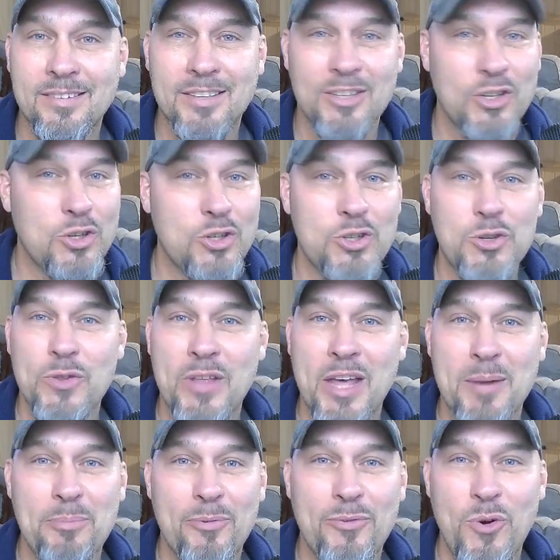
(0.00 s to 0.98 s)
Couldn't do that
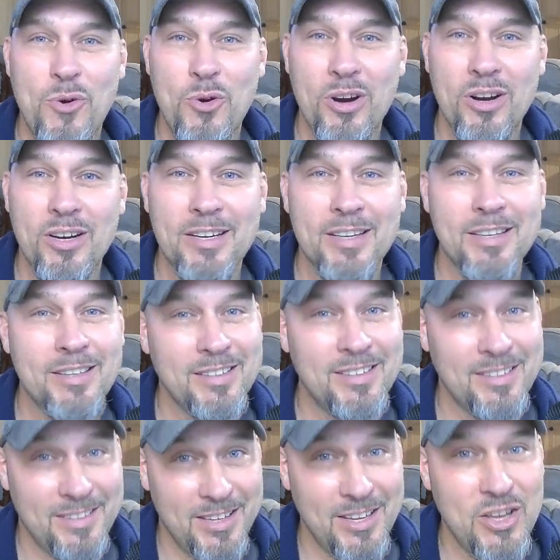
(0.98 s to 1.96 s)
before.
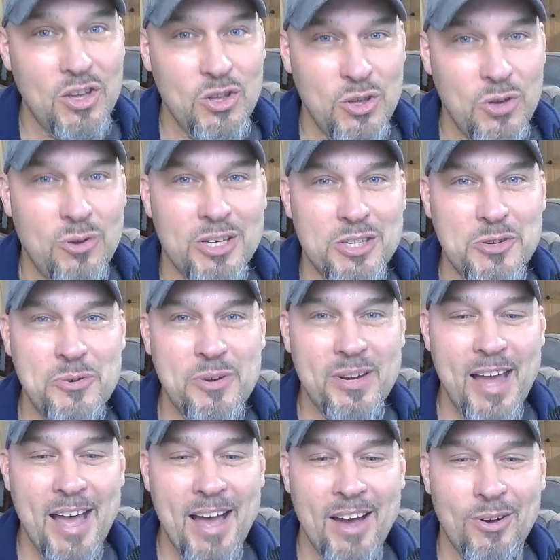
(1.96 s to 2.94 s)
You can do it
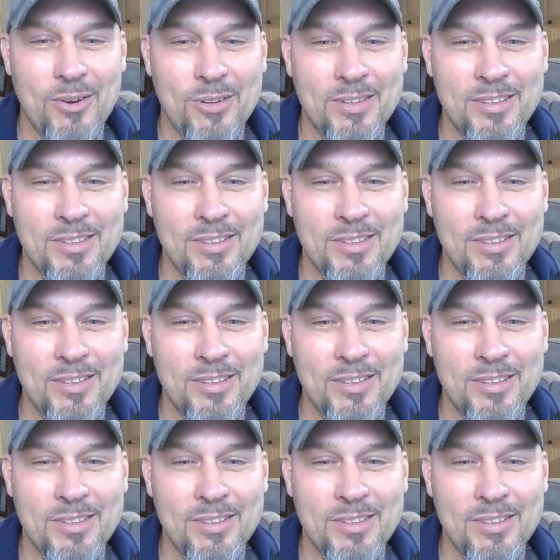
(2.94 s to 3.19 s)
now.